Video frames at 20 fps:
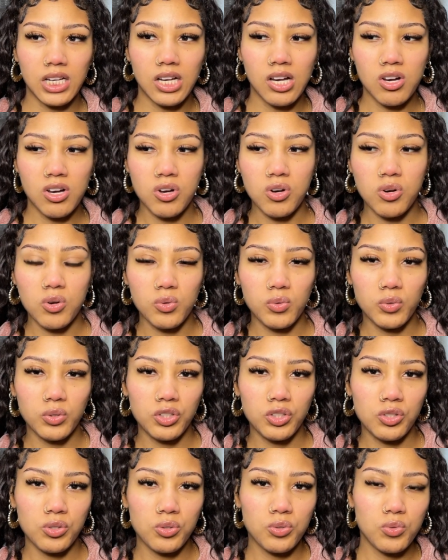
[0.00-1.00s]
oh,
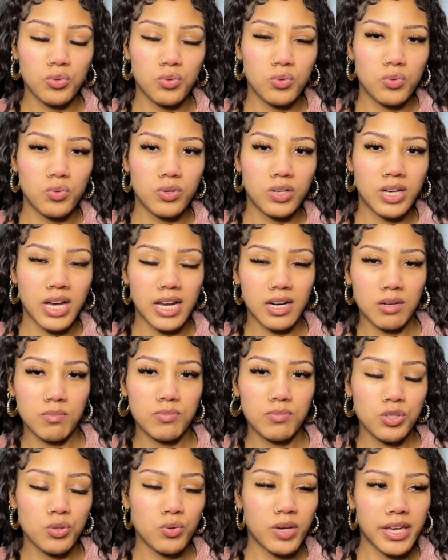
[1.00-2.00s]
you
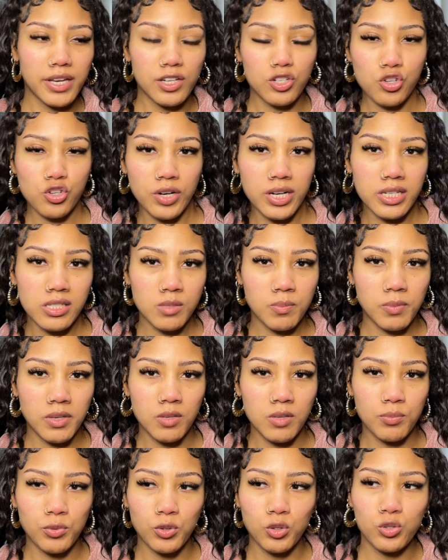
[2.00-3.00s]
can't trust
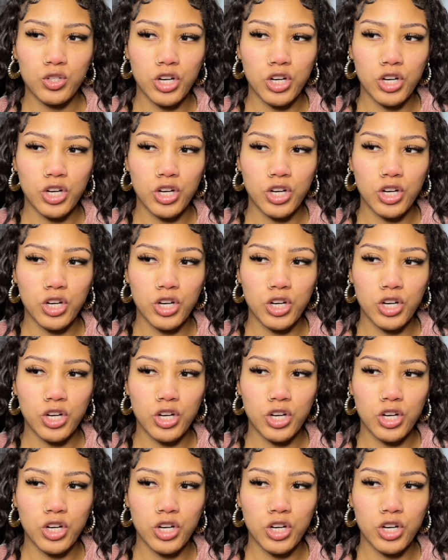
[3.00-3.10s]
people.